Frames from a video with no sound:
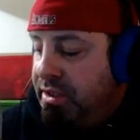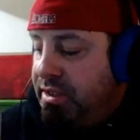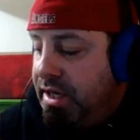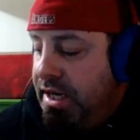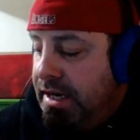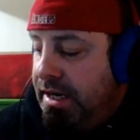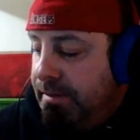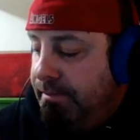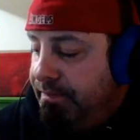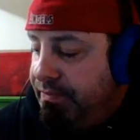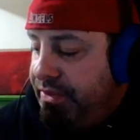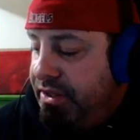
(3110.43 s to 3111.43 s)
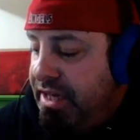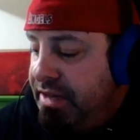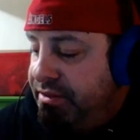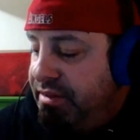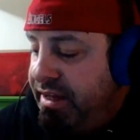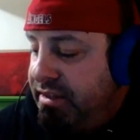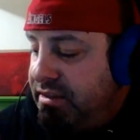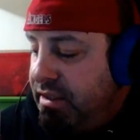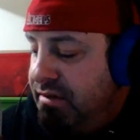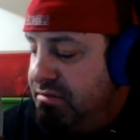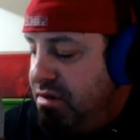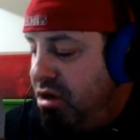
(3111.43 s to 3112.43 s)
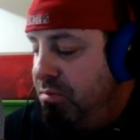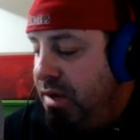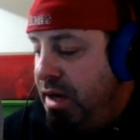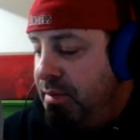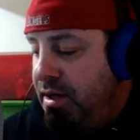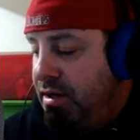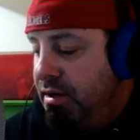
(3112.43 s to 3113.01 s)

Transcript: The 10 things of Obama.